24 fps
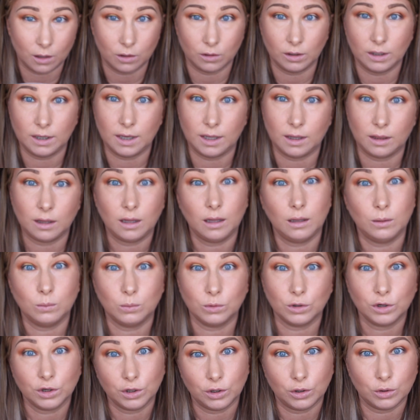Alright, and then
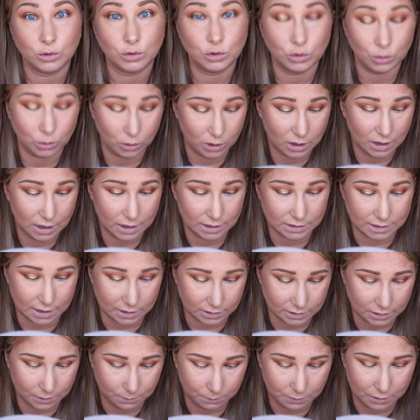we're going to go do the
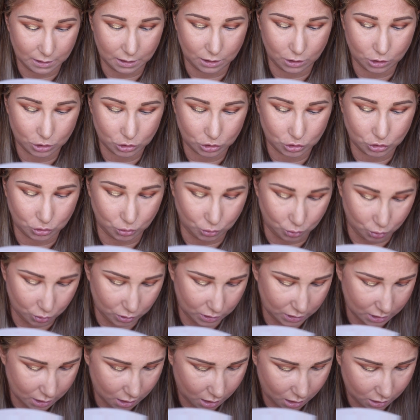exact same thing to
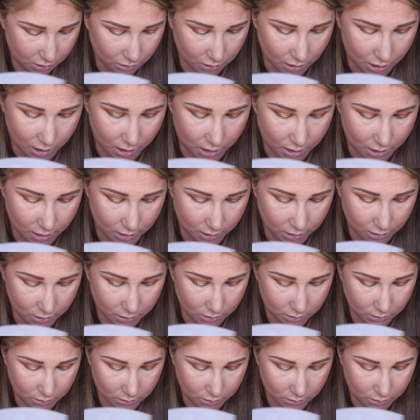the other eye.